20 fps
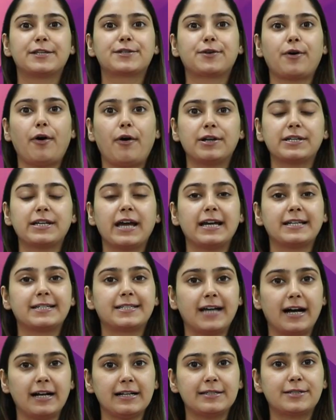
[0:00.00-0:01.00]
is called
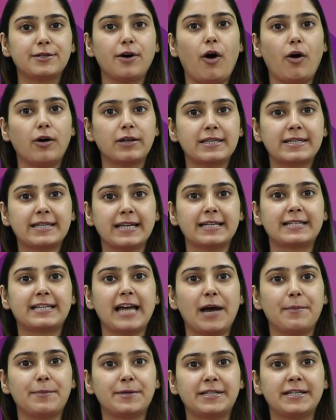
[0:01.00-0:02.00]
adult onset
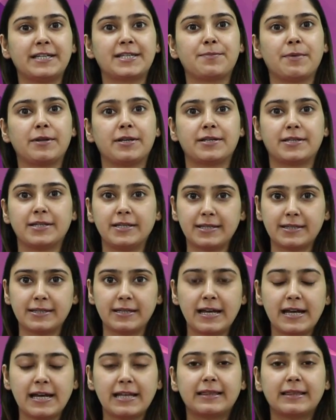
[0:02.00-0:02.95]
diabetes mellitus.